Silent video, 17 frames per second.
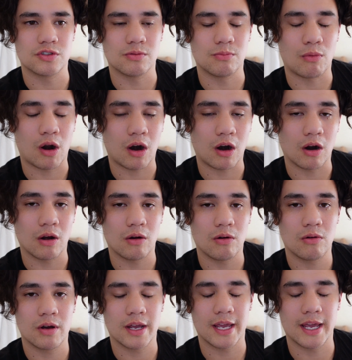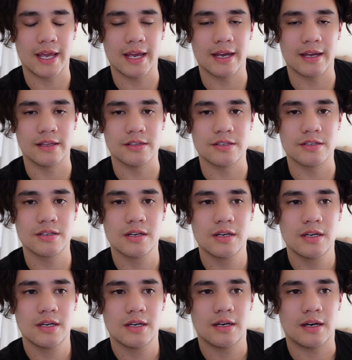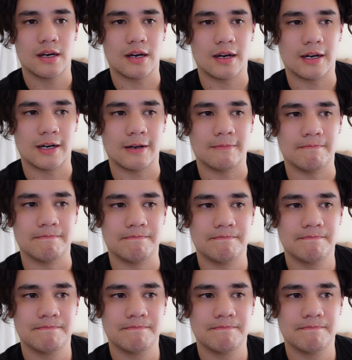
tomorrow. And um,